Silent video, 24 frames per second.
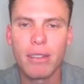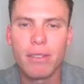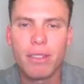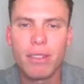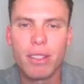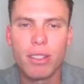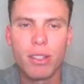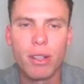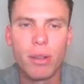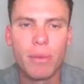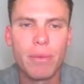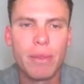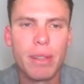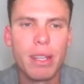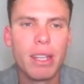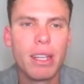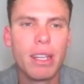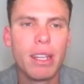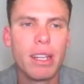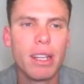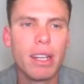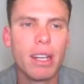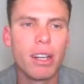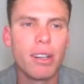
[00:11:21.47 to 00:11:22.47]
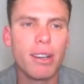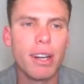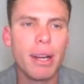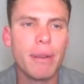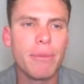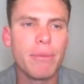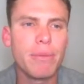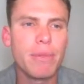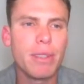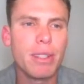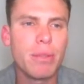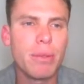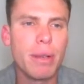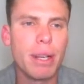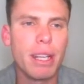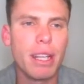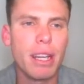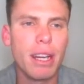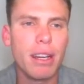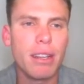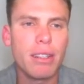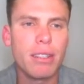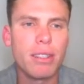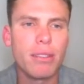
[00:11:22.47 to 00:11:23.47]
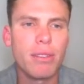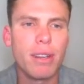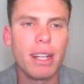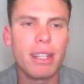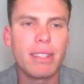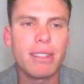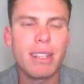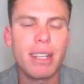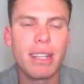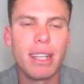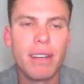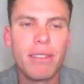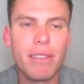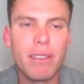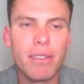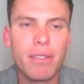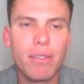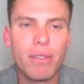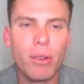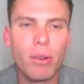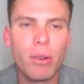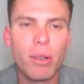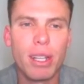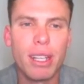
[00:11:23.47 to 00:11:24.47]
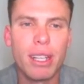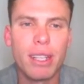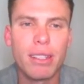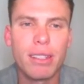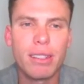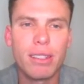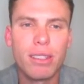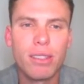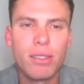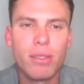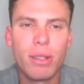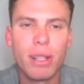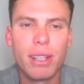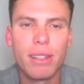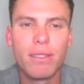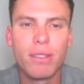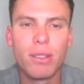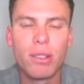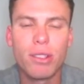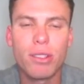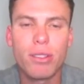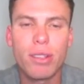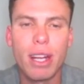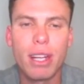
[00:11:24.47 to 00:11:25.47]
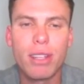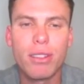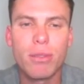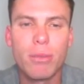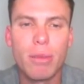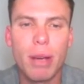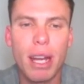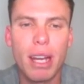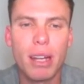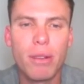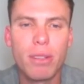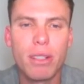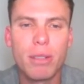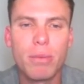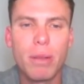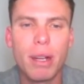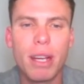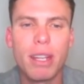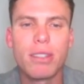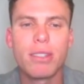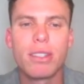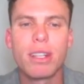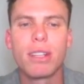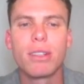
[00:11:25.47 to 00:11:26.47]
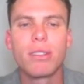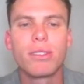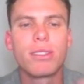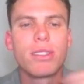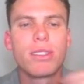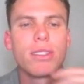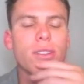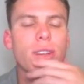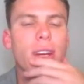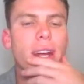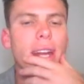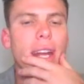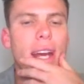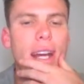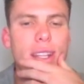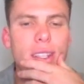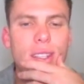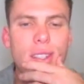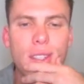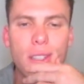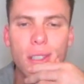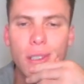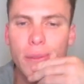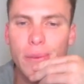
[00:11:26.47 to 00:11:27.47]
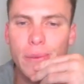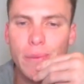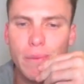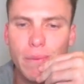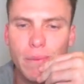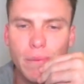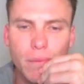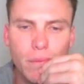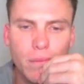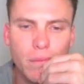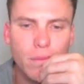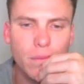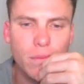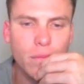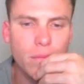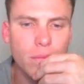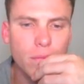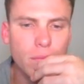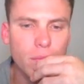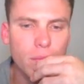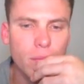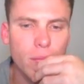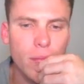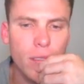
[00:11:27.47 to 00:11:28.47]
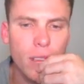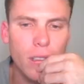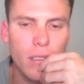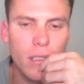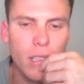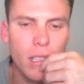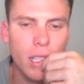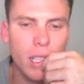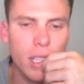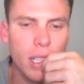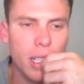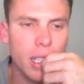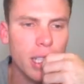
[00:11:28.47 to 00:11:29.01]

sure. All right, this one here. So ranked 1140, 24 trades remaining. Which player should I look to trade out soon? Uh,